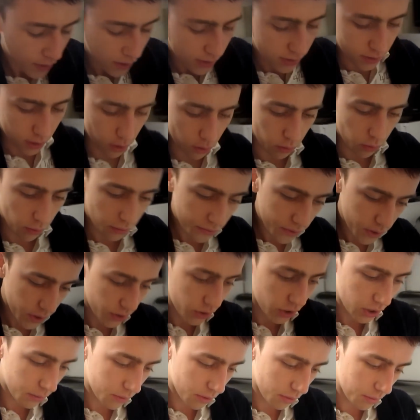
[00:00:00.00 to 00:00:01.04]
So the
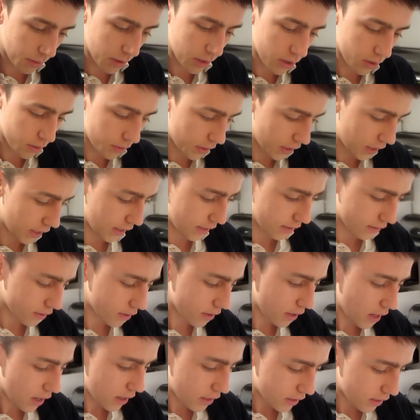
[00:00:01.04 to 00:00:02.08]
first chapter I've been doing
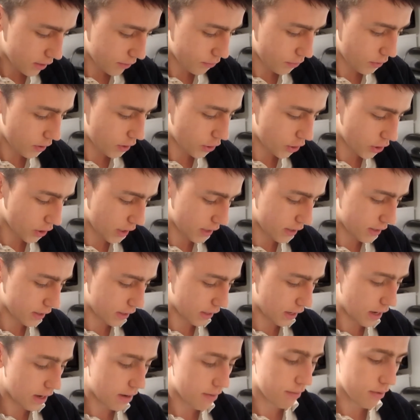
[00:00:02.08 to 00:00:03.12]
is
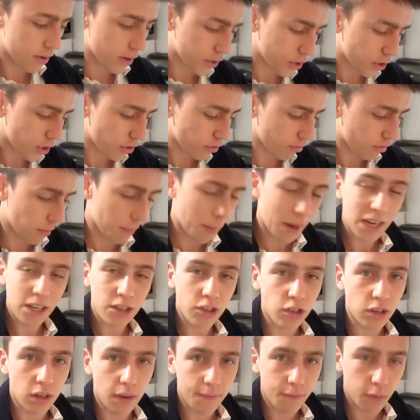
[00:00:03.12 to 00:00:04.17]
differentiating inverse
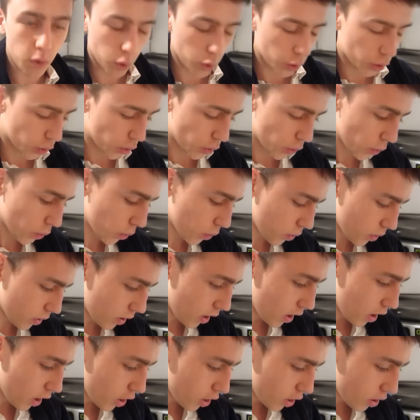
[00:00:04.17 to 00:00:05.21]
trigonometric functions.
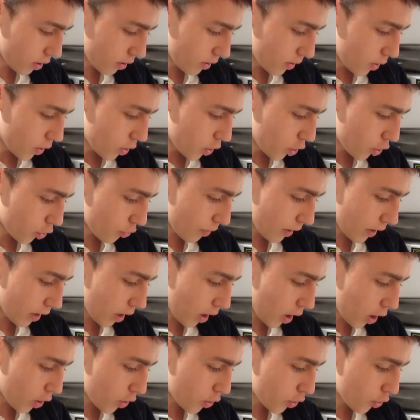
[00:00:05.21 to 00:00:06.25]

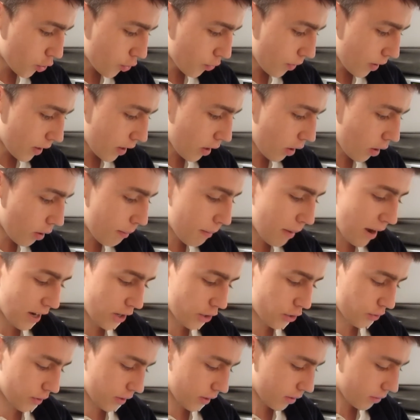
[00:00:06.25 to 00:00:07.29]

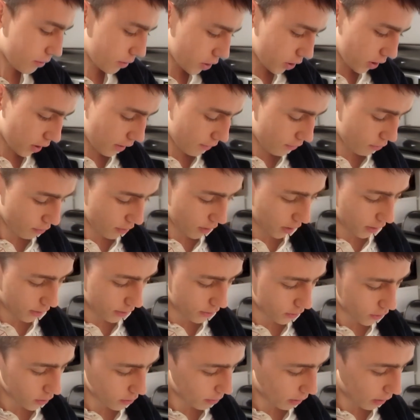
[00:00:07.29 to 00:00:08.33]
Trigonometric, which I never
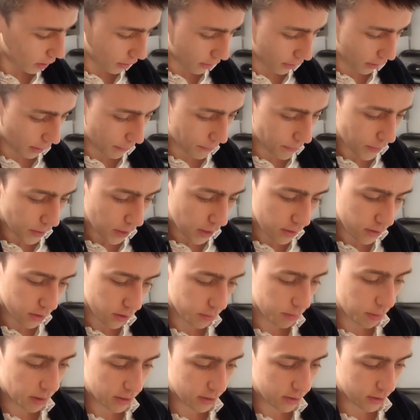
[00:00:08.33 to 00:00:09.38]
realised was spelled like that. So
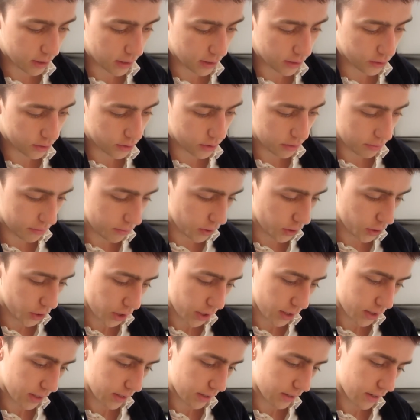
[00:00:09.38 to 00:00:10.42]
it's basically just
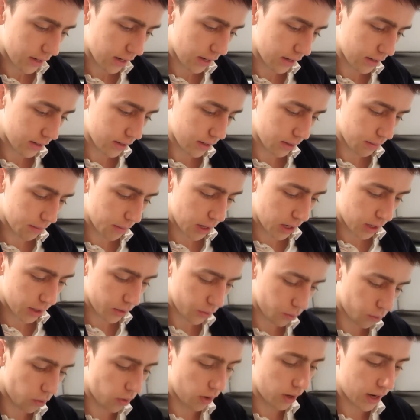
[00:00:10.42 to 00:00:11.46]
differentiating tan to the
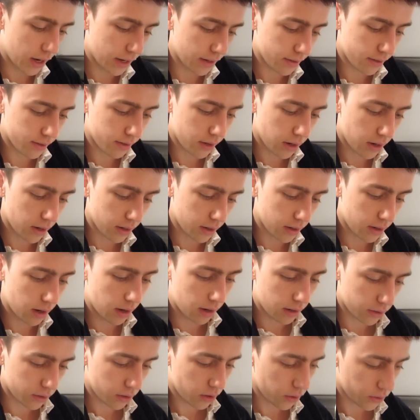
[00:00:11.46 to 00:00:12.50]
-1 and sine
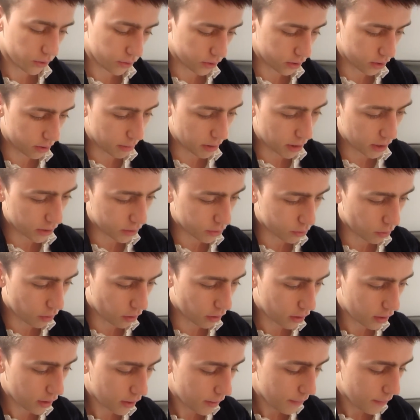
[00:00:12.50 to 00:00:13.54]
and cos to the -1.